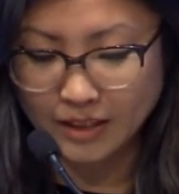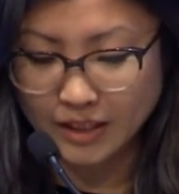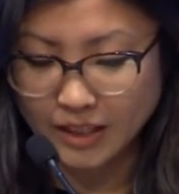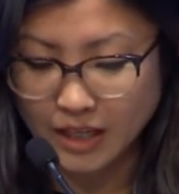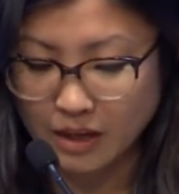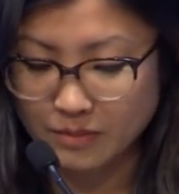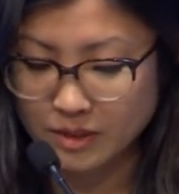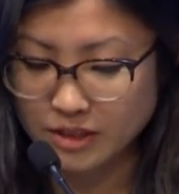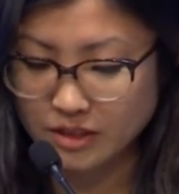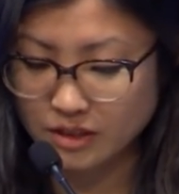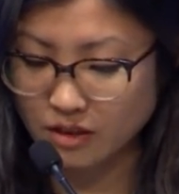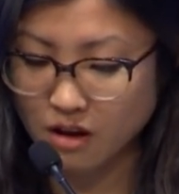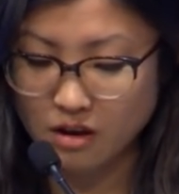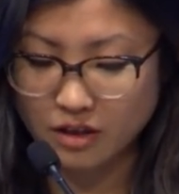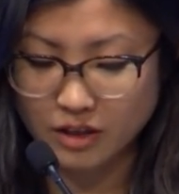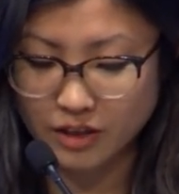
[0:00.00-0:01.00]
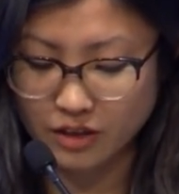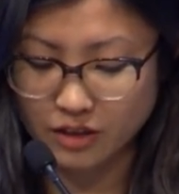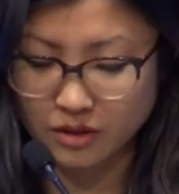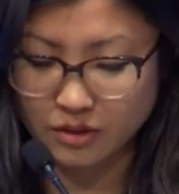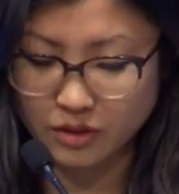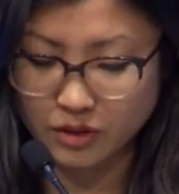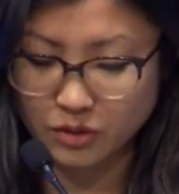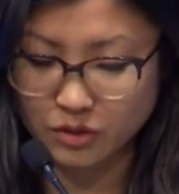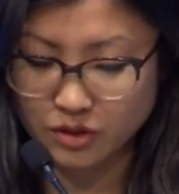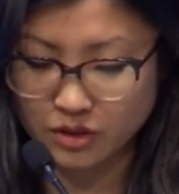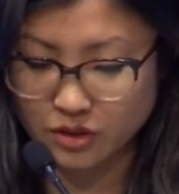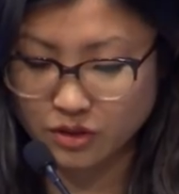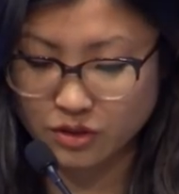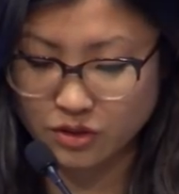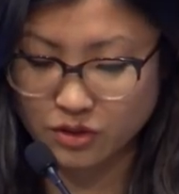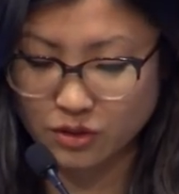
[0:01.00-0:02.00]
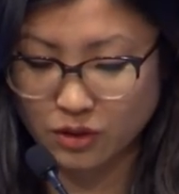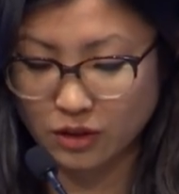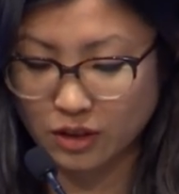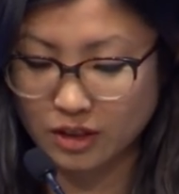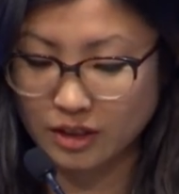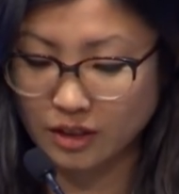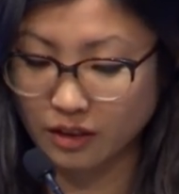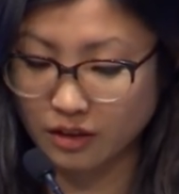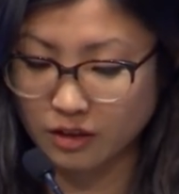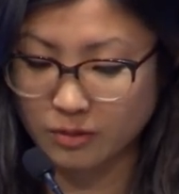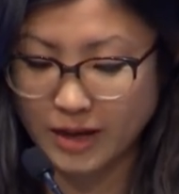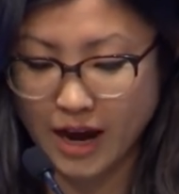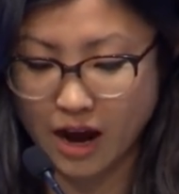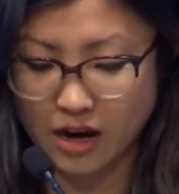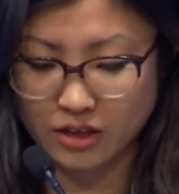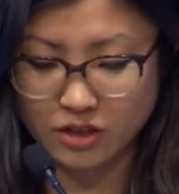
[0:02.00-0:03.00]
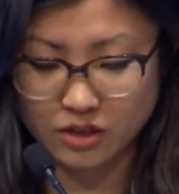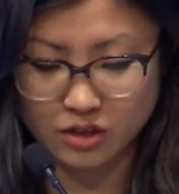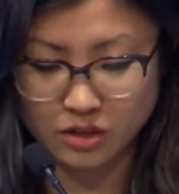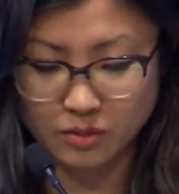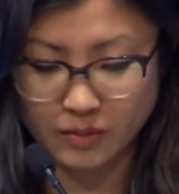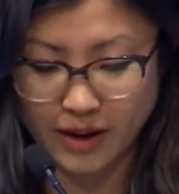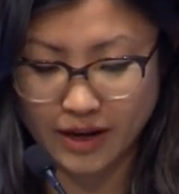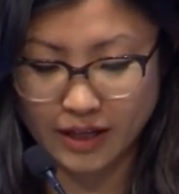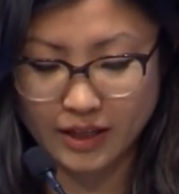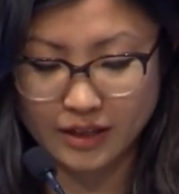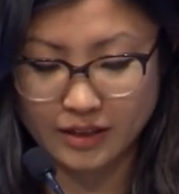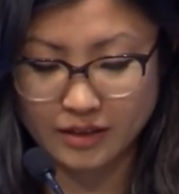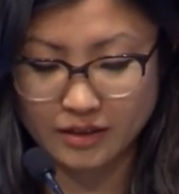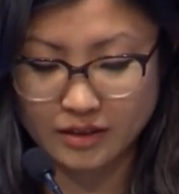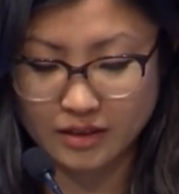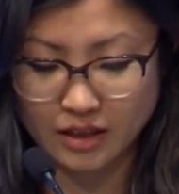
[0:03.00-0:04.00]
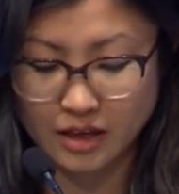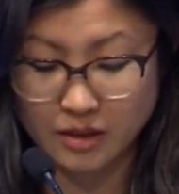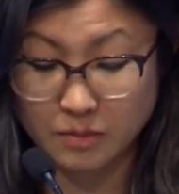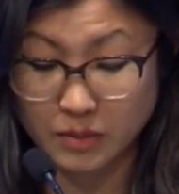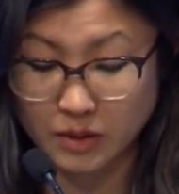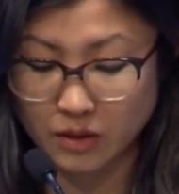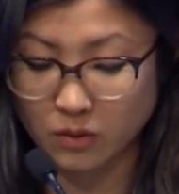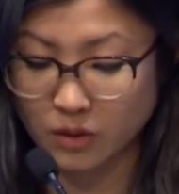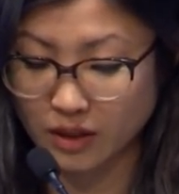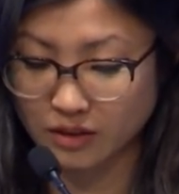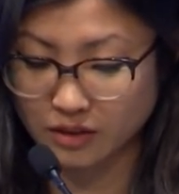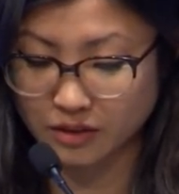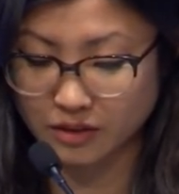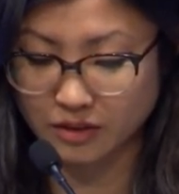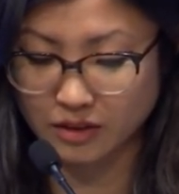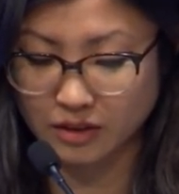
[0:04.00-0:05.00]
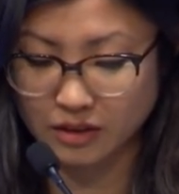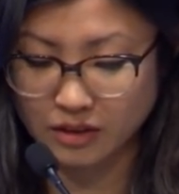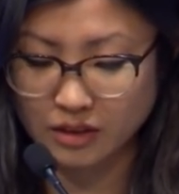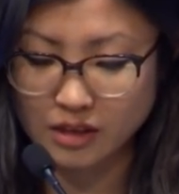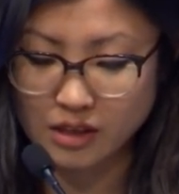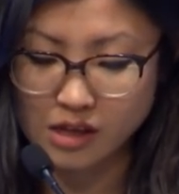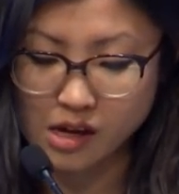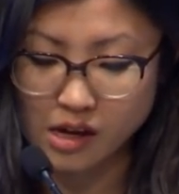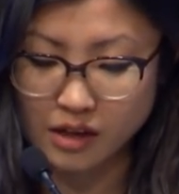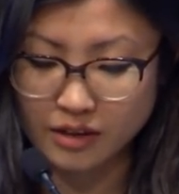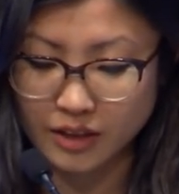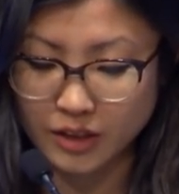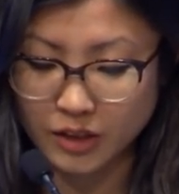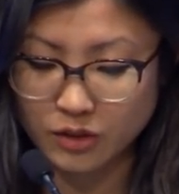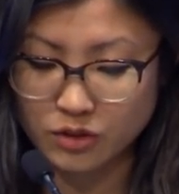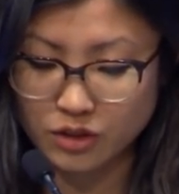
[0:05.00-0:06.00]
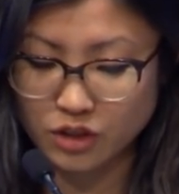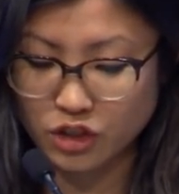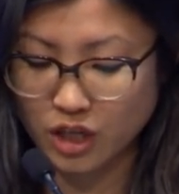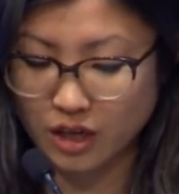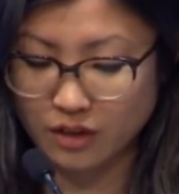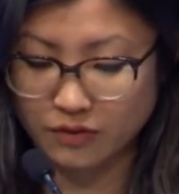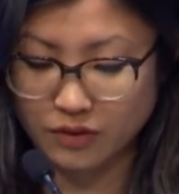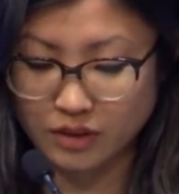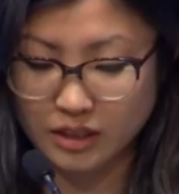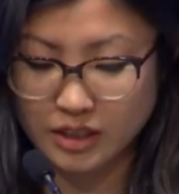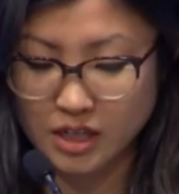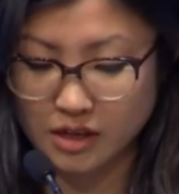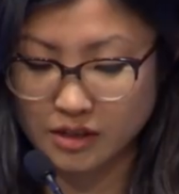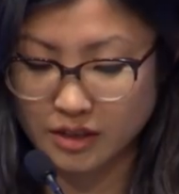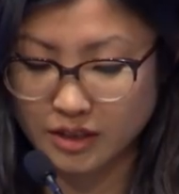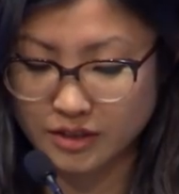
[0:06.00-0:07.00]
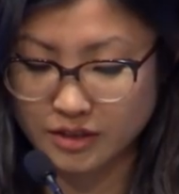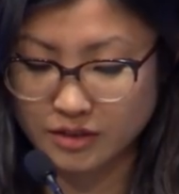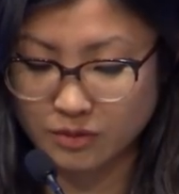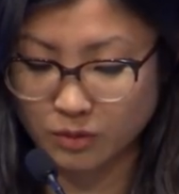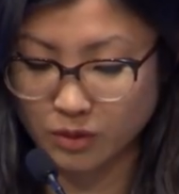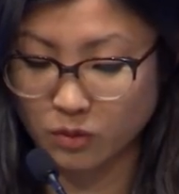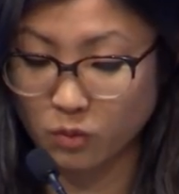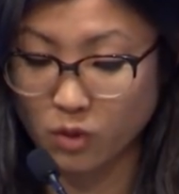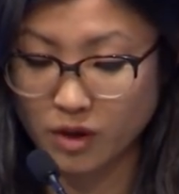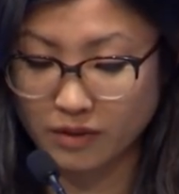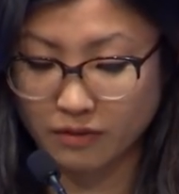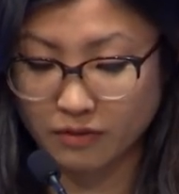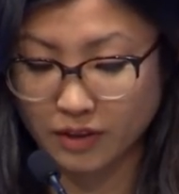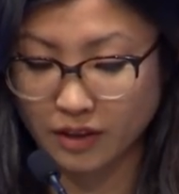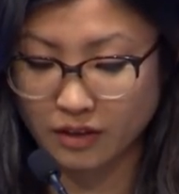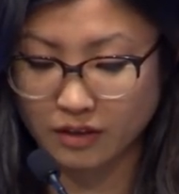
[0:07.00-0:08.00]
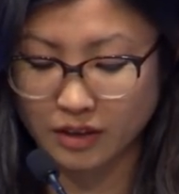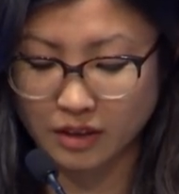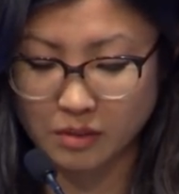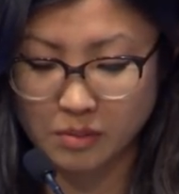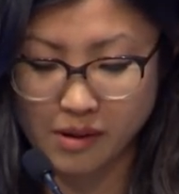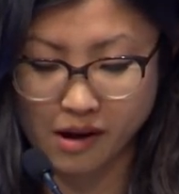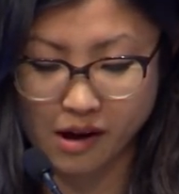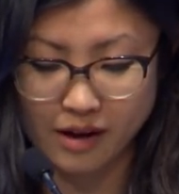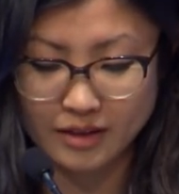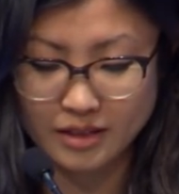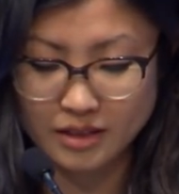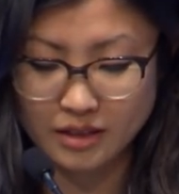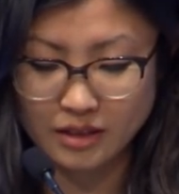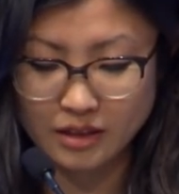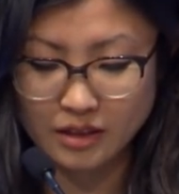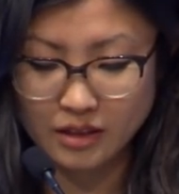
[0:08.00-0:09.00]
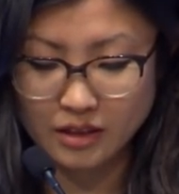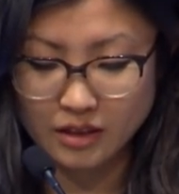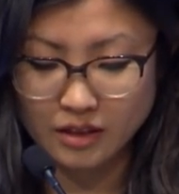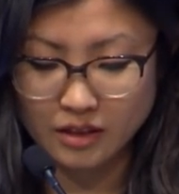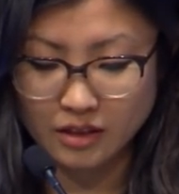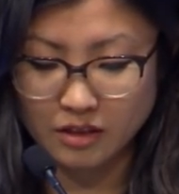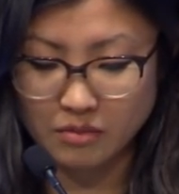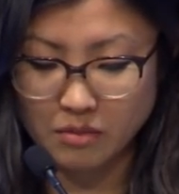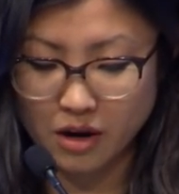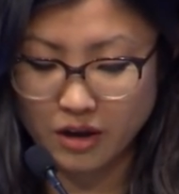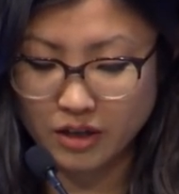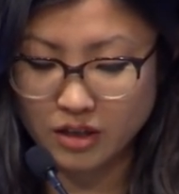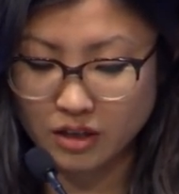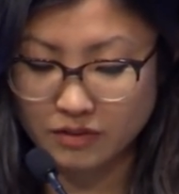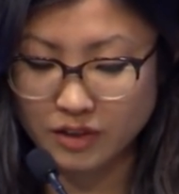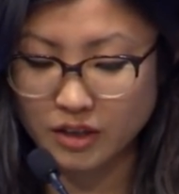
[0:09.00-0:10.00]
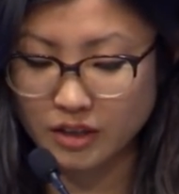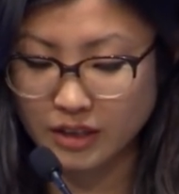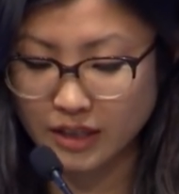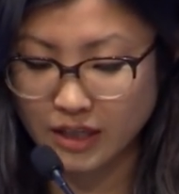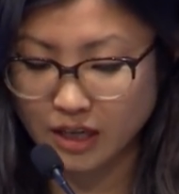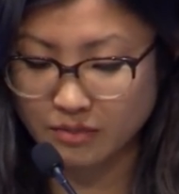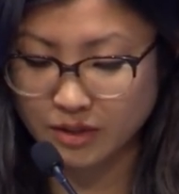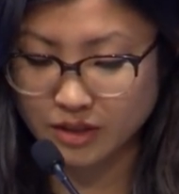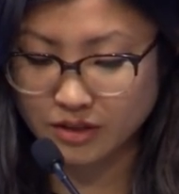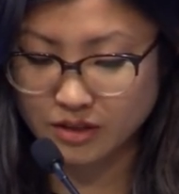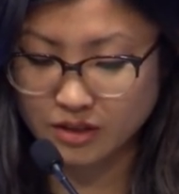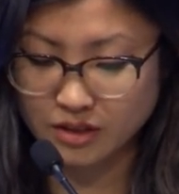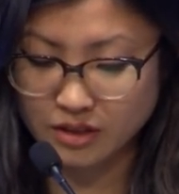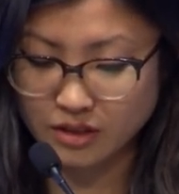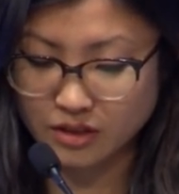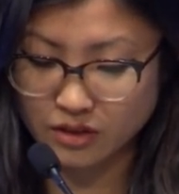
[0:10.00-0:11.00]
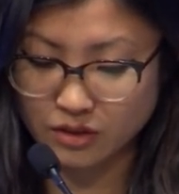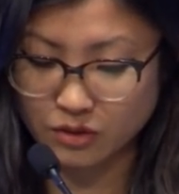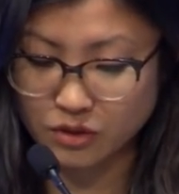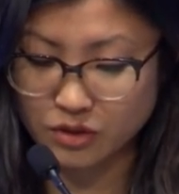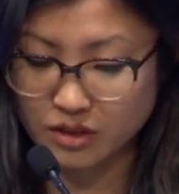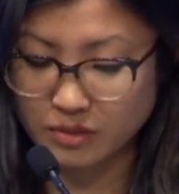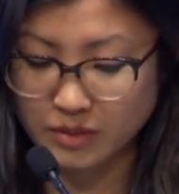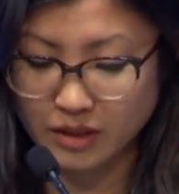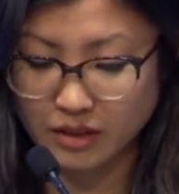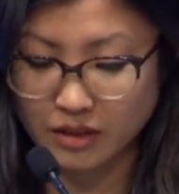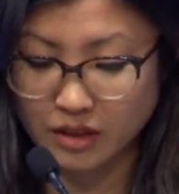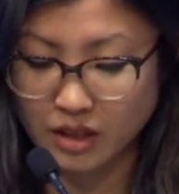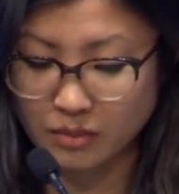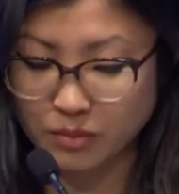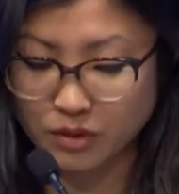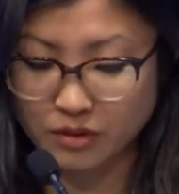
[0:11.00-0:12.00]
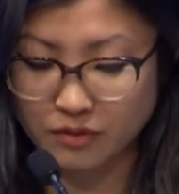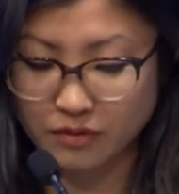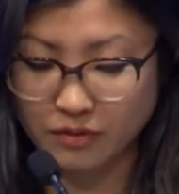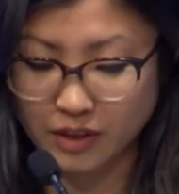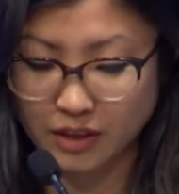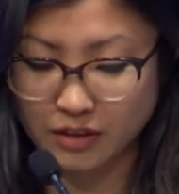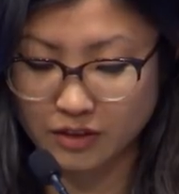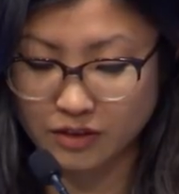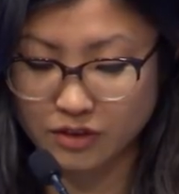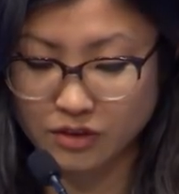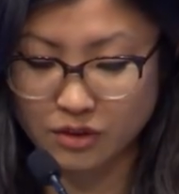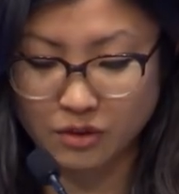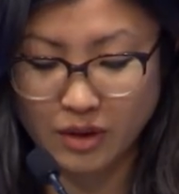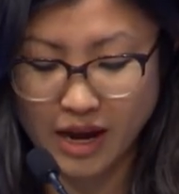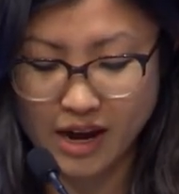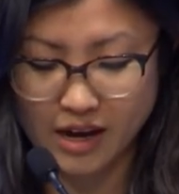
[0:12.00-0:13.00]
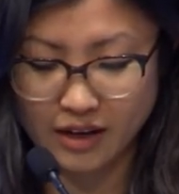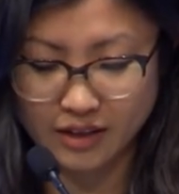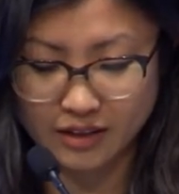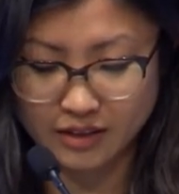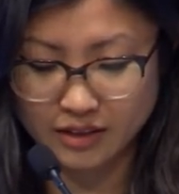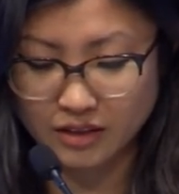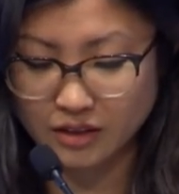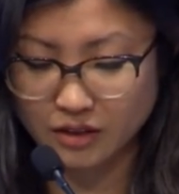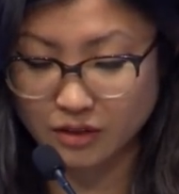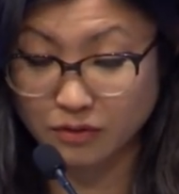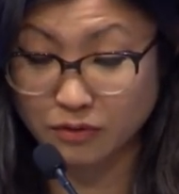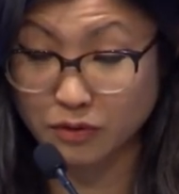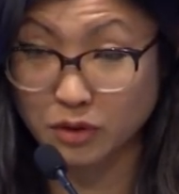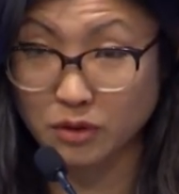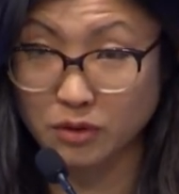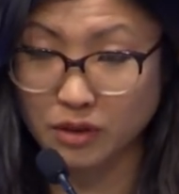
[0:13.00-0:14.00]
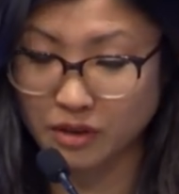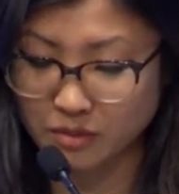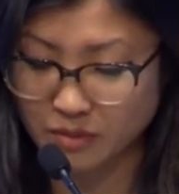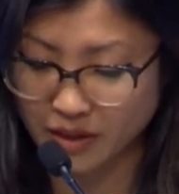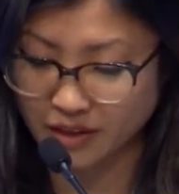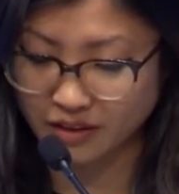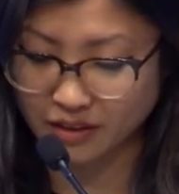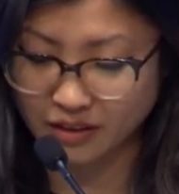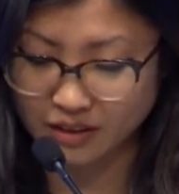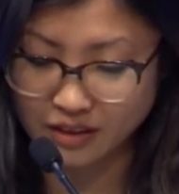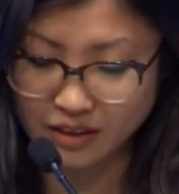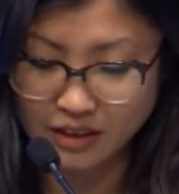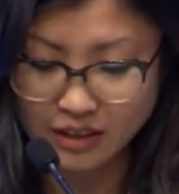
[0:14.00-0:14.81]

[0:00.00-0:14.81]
Chemists long ago used to stir their reactions by hand. I am being quite literal. They used to check for the doneness with one finger in the pot. The mark of a good chemist used to be the number of fingers you had. The fewer, the better.